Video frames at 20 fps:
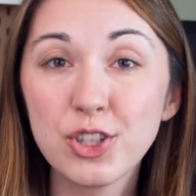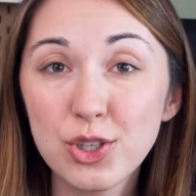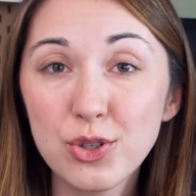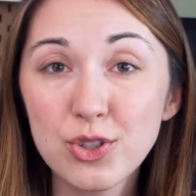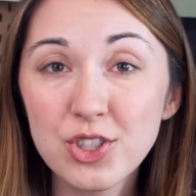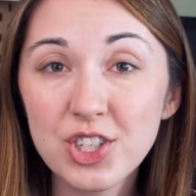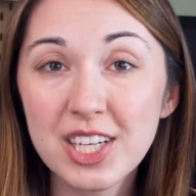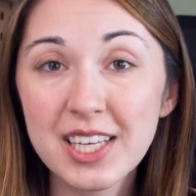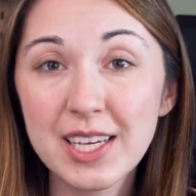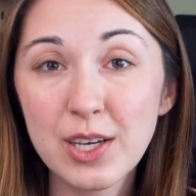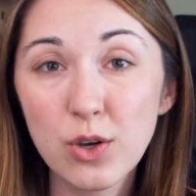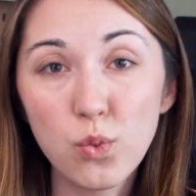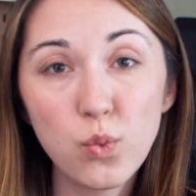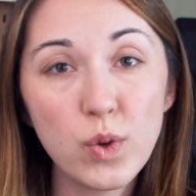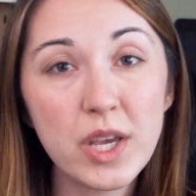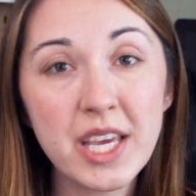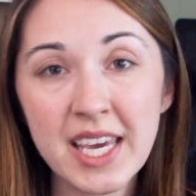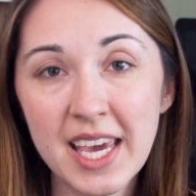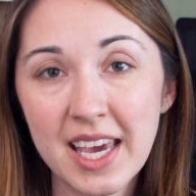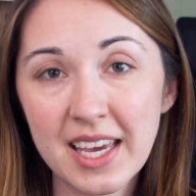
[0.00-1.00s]
Usually,
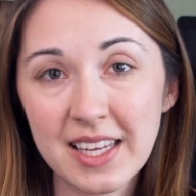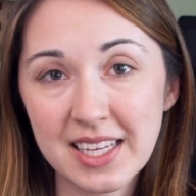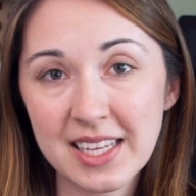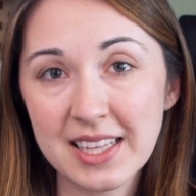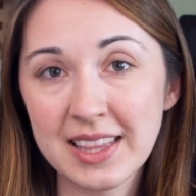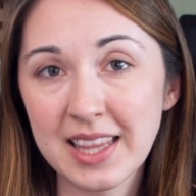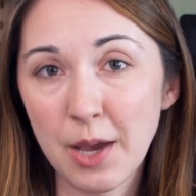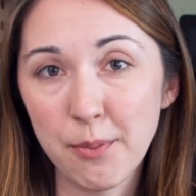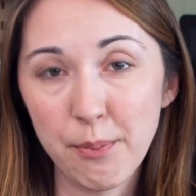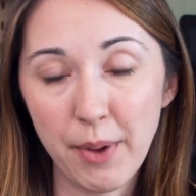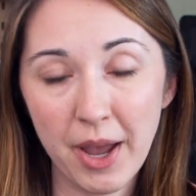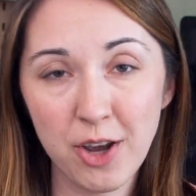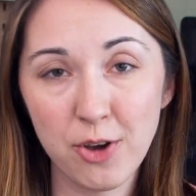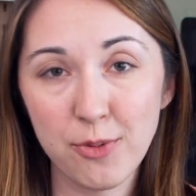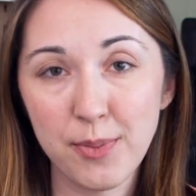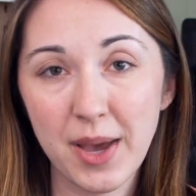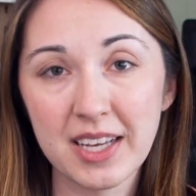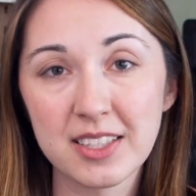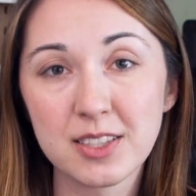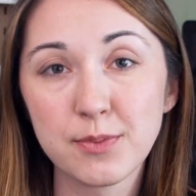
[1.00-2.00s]
we can't eat that
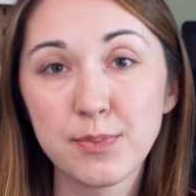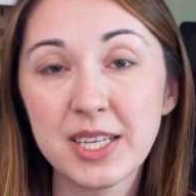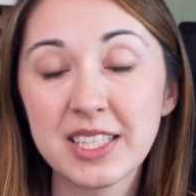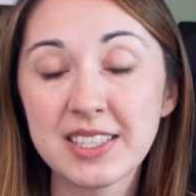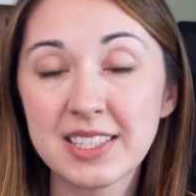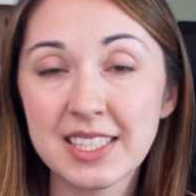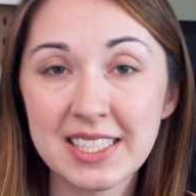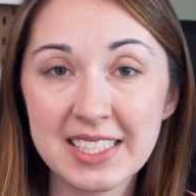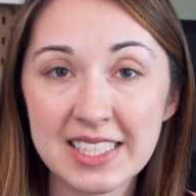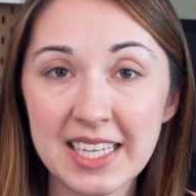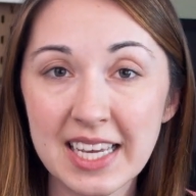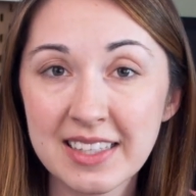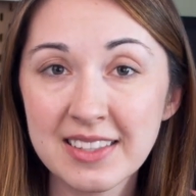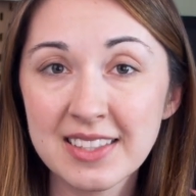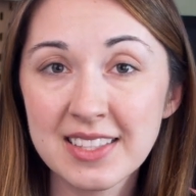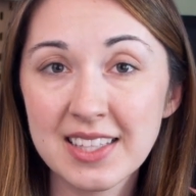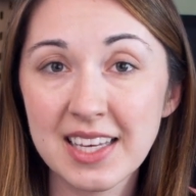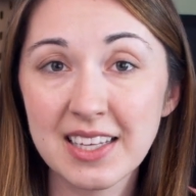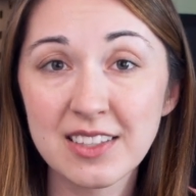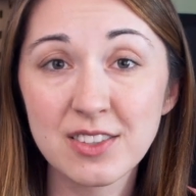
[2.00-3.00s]
biomass because it
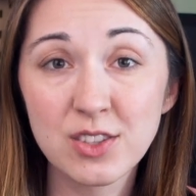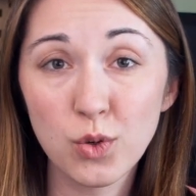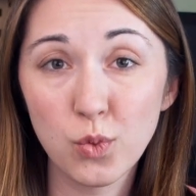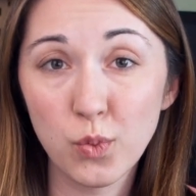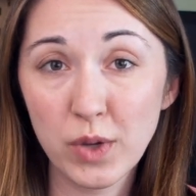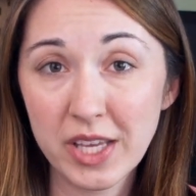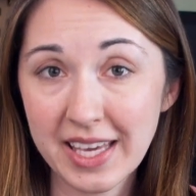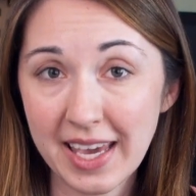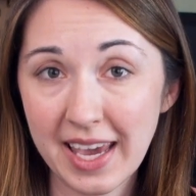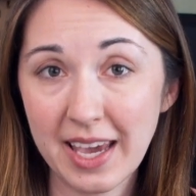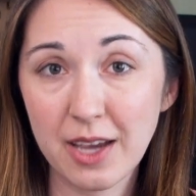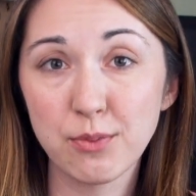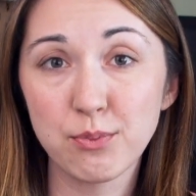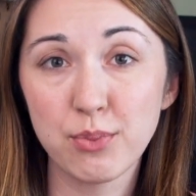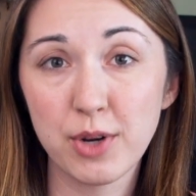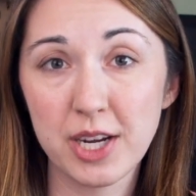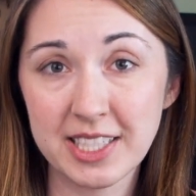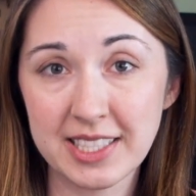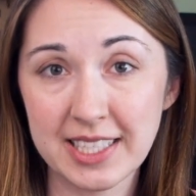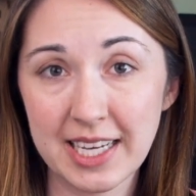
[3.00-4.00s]
contains things we can't
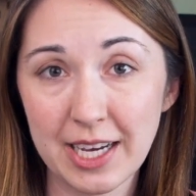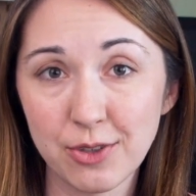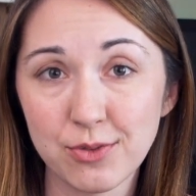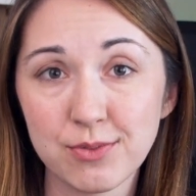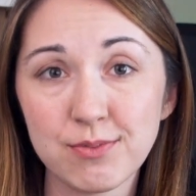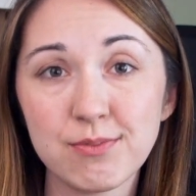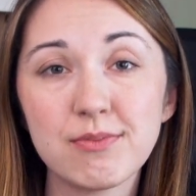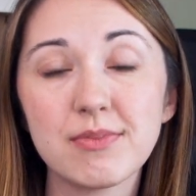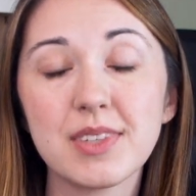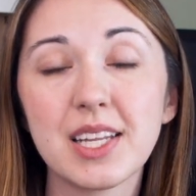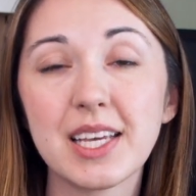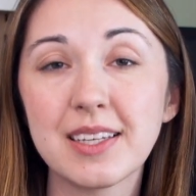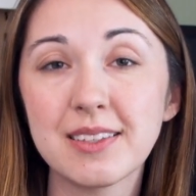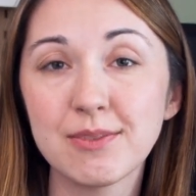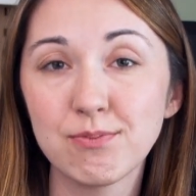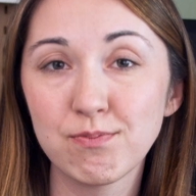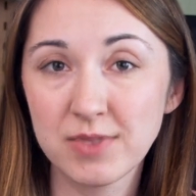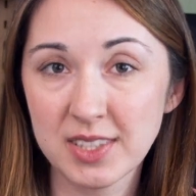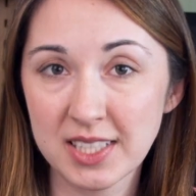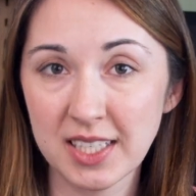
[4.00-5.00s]
break down,
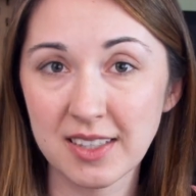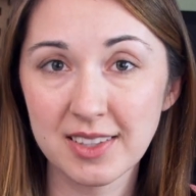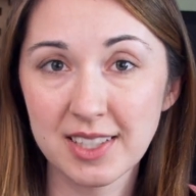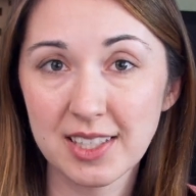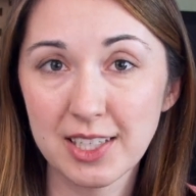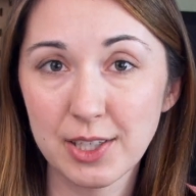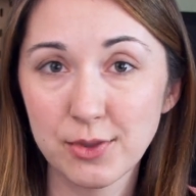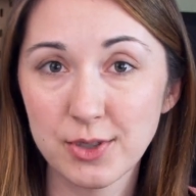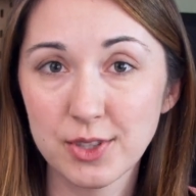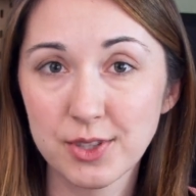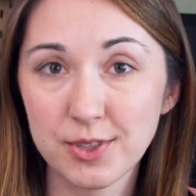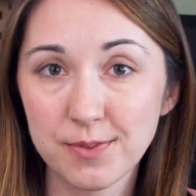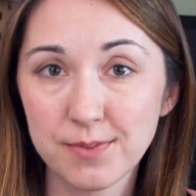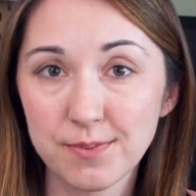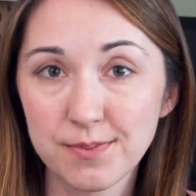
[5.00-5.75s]
like cellulose.